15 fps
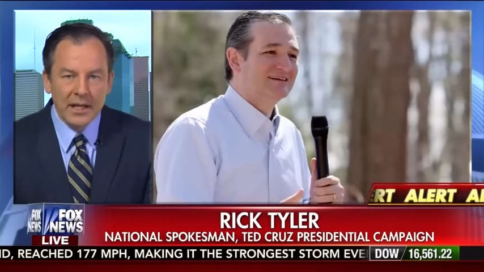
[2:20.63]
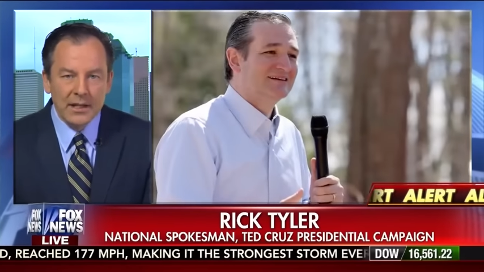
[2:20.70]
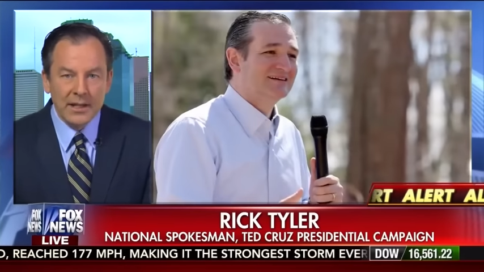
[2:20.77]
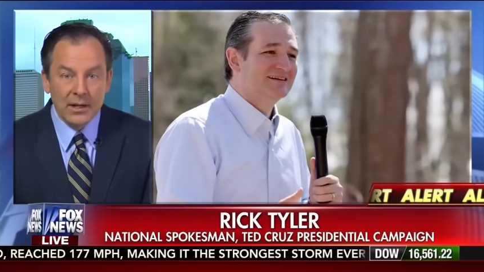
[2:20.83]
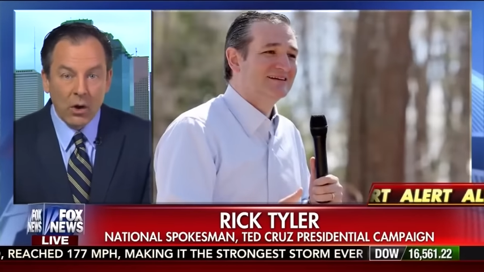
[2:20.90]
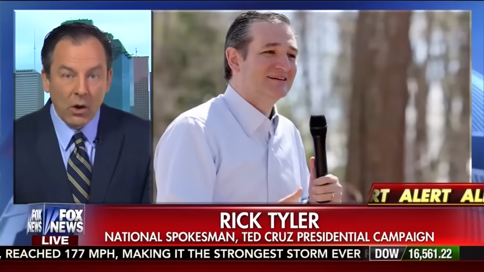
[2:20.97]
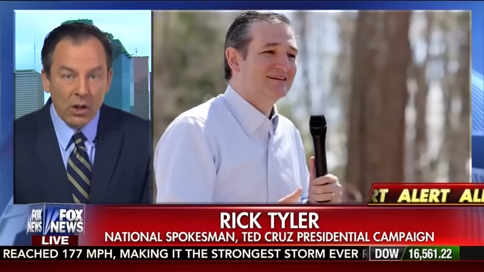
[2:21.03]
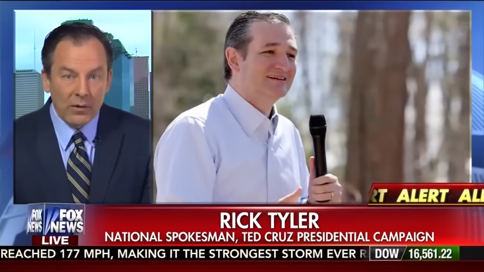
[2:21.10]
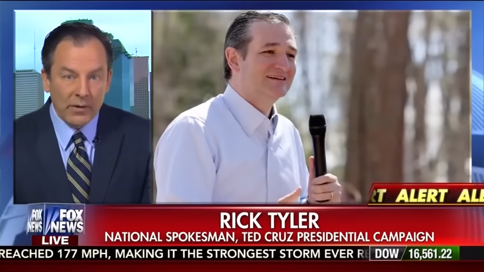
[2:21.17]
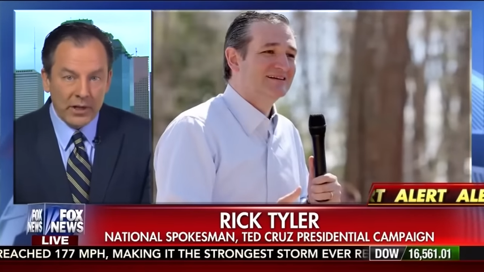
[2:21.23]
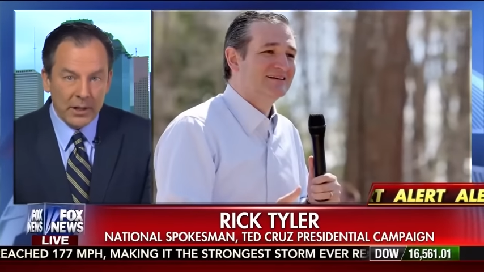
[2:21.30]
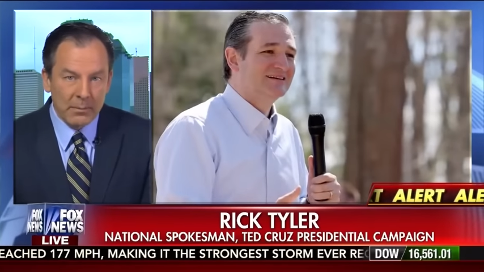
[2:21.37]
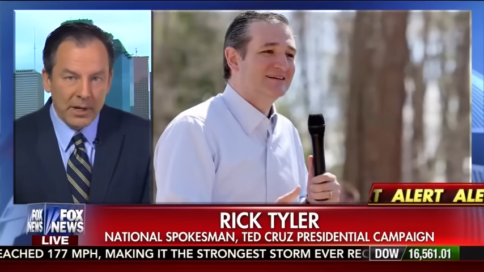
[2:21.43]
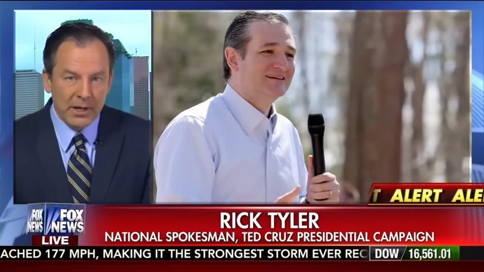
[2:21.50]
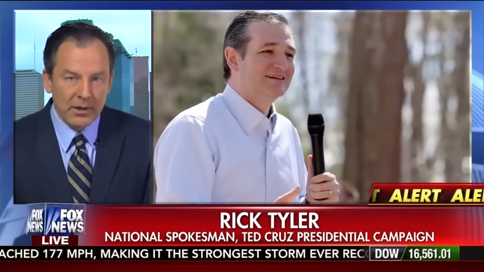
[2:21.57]
Speaker 1: than all of our
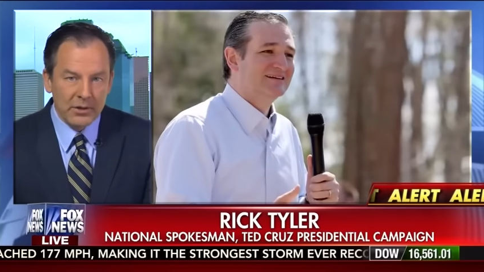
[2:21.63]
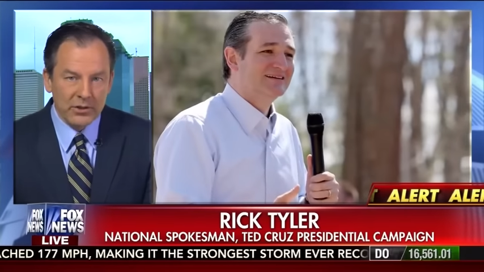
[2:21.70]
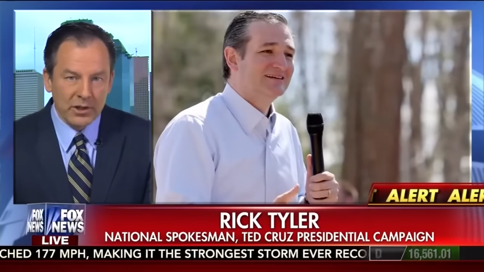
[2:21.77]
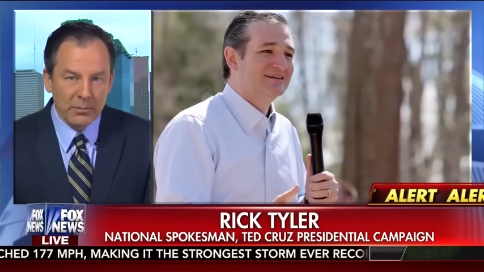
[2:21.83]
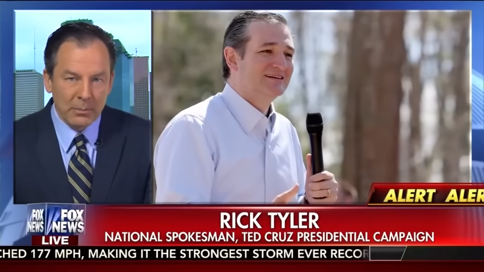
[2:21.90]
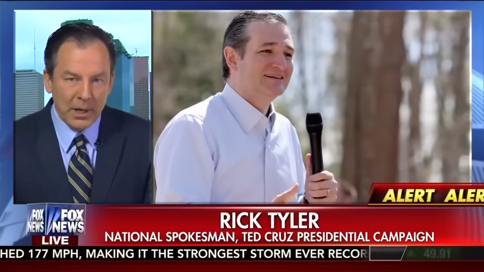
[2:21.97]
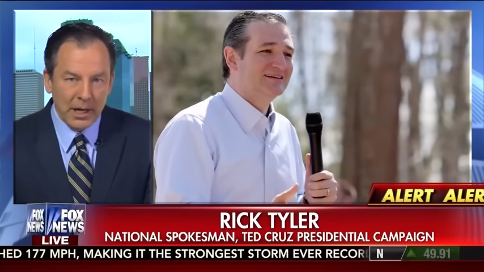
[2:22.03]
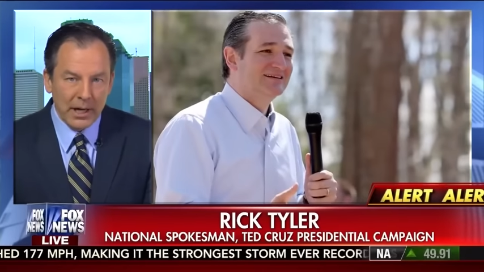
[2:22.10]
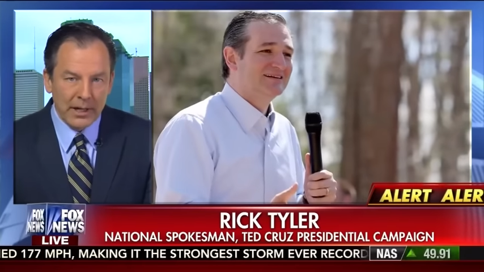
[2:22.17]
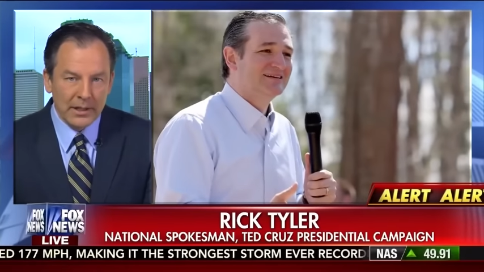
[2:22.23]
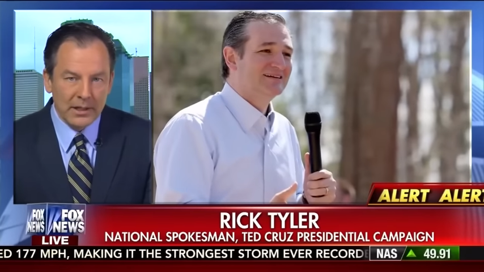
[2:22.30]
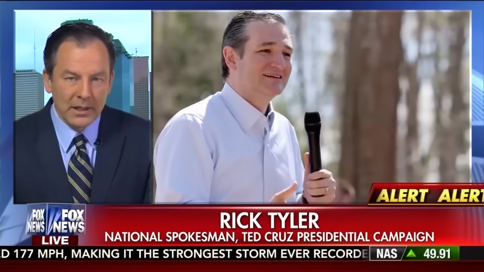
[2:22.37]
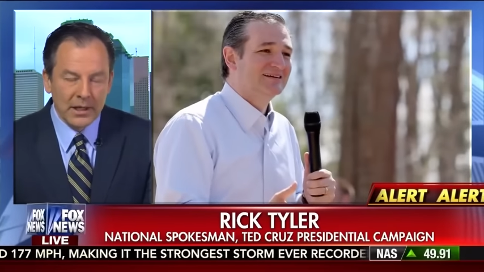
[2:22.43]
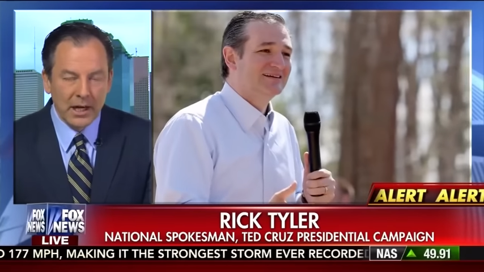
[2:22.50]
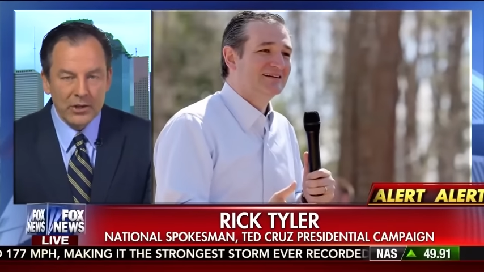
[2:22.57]
competitors combined.
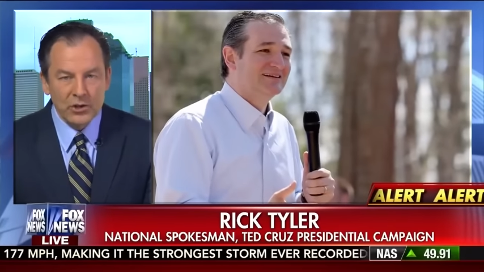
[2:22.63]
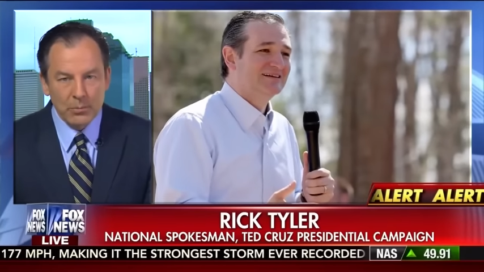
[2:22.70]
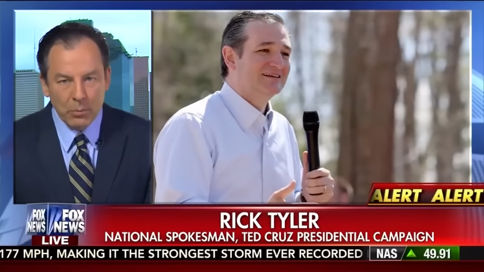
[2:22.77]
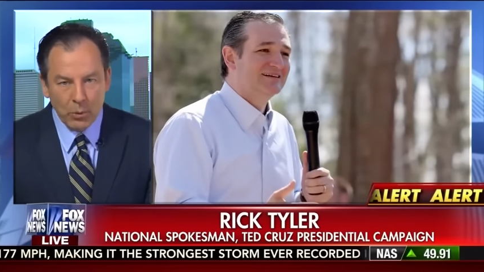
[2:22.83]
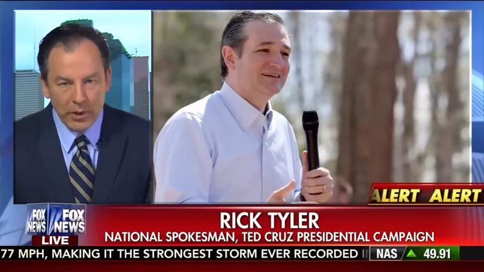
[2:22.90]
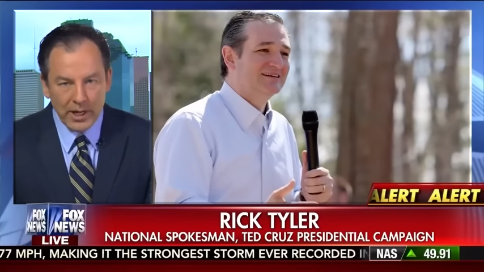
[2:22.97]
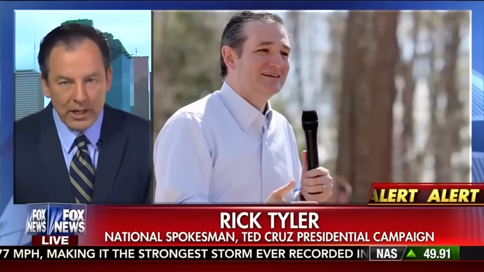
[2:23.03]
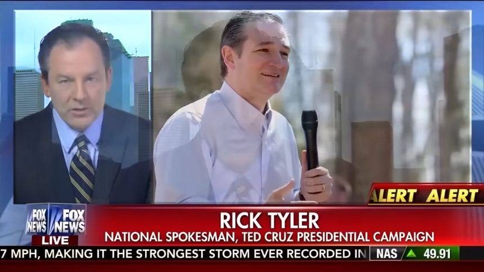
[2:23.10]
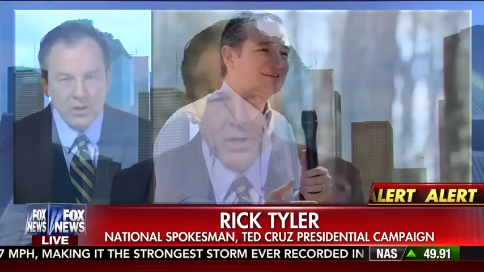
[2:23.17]
I should point out